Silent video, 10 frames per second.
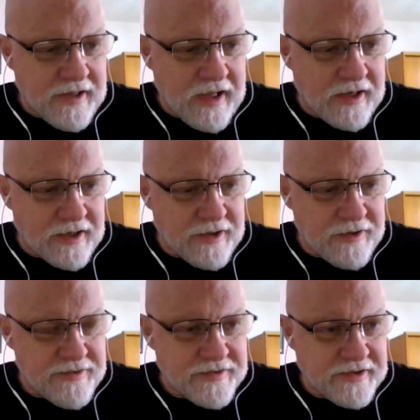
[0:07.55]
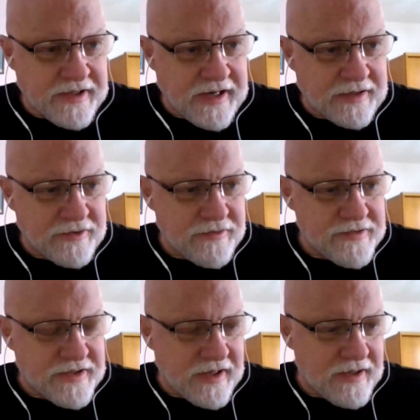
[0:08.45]
and I can use the Tag
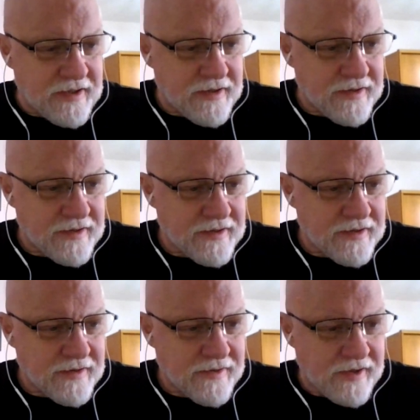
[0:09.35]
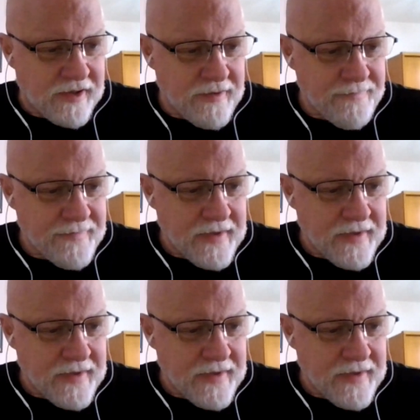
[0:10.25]
Tuesday thing.